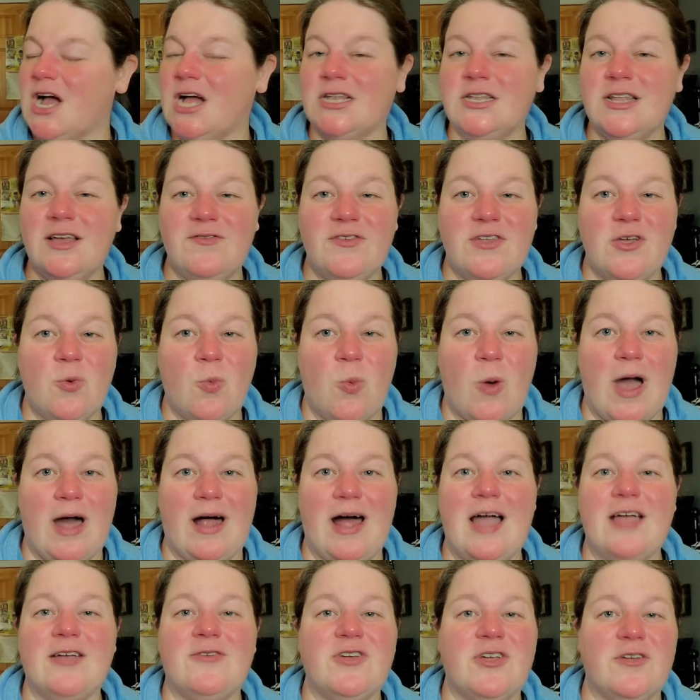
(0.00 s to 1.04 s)
Olivia
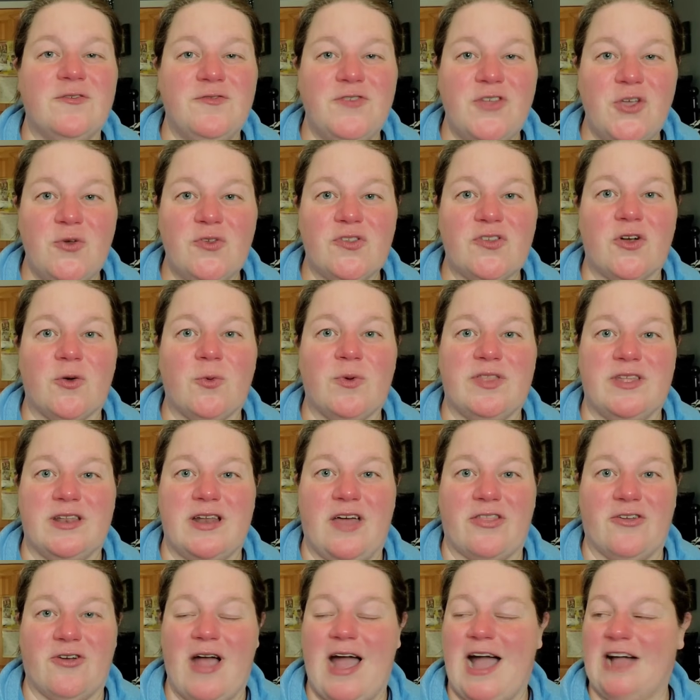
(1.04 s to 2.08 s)
Wilde. I confuse her with
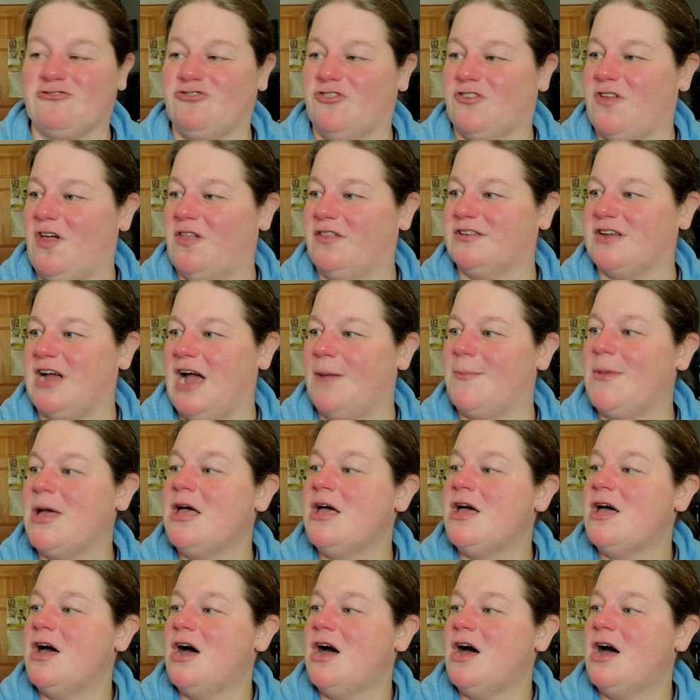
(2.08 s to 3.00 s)
another actress all the time.